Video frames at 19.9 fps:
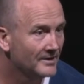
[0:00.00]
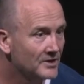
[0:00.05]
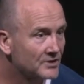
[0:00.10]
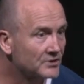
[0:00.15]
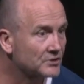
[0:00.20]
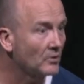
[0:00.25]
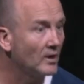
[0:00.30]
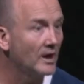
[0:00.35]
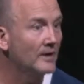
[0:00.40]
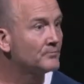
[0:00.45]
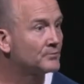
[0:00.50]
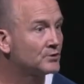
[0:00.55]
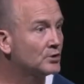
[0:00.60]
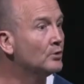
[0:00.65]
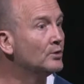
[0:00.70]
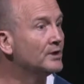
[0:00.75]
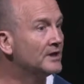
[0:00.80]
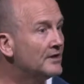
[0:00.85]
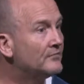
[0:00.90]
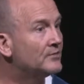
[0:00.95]
So I'm
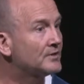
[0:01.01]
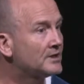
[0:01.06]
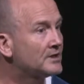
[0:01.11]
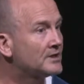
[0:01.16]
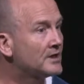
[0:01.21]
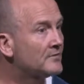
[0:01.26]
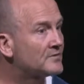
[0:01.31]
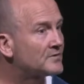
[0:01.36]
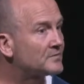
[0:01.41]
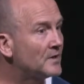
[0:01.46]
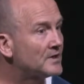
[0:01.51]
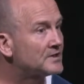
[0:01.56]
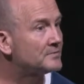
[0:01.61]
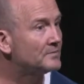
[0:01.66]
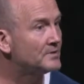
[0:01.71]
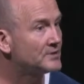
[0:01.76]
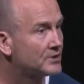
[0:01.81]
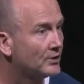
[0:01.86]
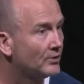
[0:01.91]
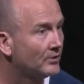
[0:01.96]
doing everything that I'm supposed
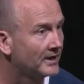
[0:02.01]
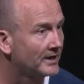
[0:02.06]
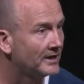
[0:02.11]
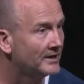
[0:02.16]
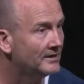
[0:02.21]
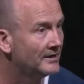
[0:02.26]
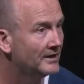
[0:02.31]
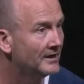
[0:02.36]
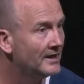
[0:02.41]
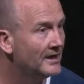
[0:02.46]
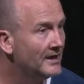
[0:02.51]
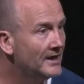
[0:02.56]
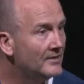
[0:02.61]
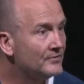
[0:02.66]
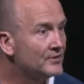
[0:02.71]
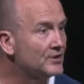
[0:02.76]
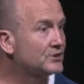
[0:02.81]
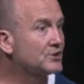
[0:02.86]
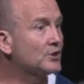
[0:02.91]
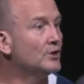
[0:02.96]
to be doing.
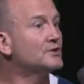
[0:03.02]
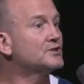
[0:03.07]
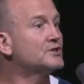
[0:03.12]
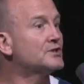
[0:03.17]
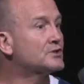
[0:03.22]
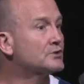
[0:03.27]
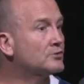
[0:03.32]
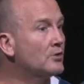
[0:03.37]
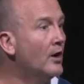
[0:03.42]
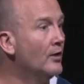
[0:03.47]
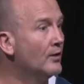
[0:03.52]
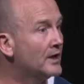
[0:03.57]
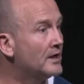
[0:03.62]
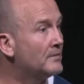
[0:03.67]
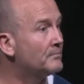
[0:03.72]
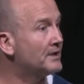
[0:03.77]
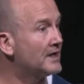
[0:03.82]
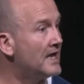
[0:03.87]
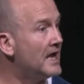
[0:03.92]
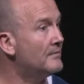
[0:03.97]
The church is
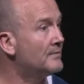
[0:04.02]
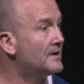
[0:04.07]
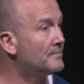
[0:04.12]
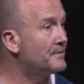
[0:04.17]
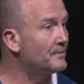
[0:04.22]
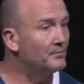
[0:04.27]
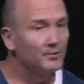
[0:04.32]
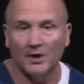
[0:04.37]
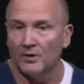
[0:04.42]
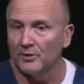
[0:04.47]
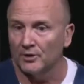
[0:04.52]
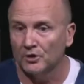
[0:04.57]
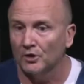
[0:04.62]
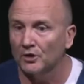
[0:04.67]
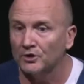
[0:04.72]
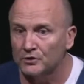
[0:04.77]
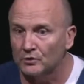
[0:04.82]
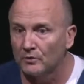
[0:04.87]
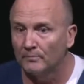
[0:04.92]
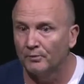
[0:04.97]
growing, but how many people know it
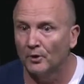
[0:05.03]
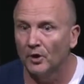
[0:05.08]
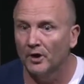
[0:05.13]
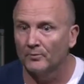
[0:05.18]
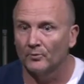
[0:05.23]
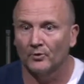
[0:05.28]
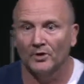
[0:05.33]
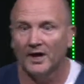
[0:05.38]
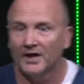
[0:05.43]
got to a point where